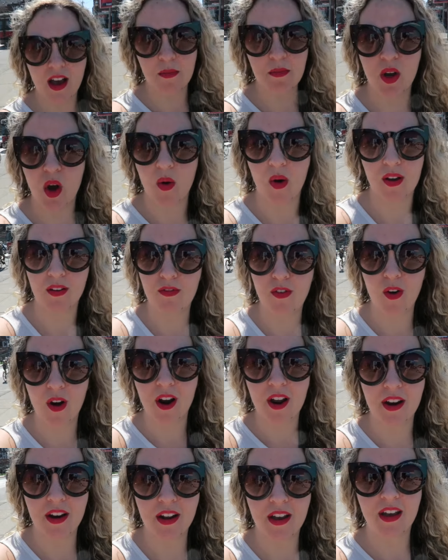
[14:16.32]
I'm going for
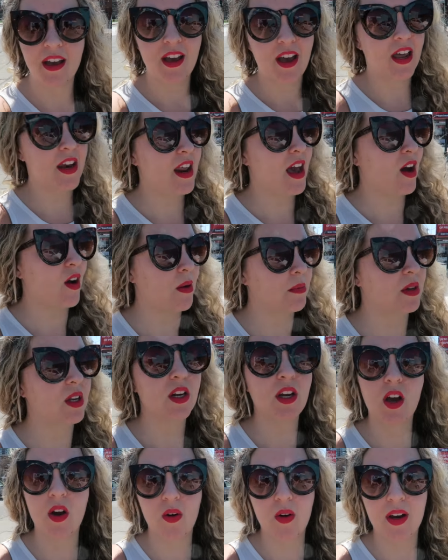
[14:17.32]
it. And now I'm
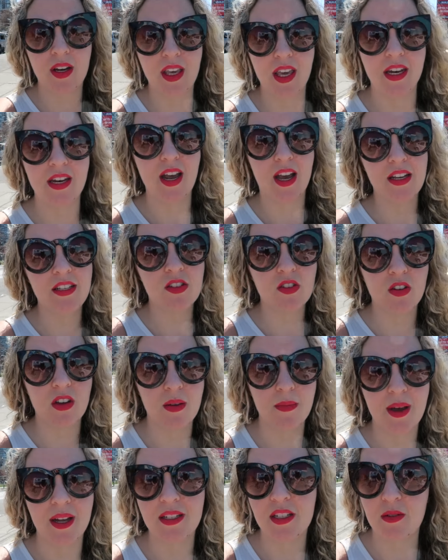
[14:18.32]
gonna go and get an ice
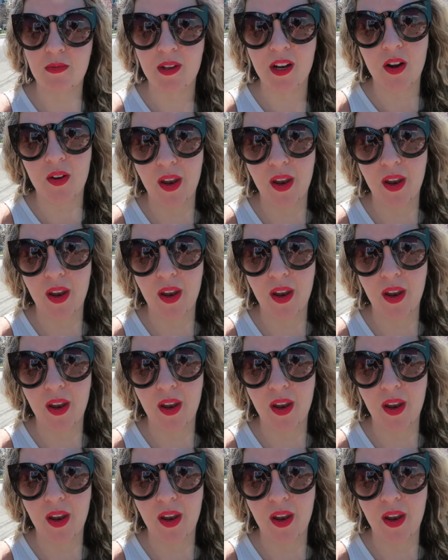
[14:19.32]
cream at Sweet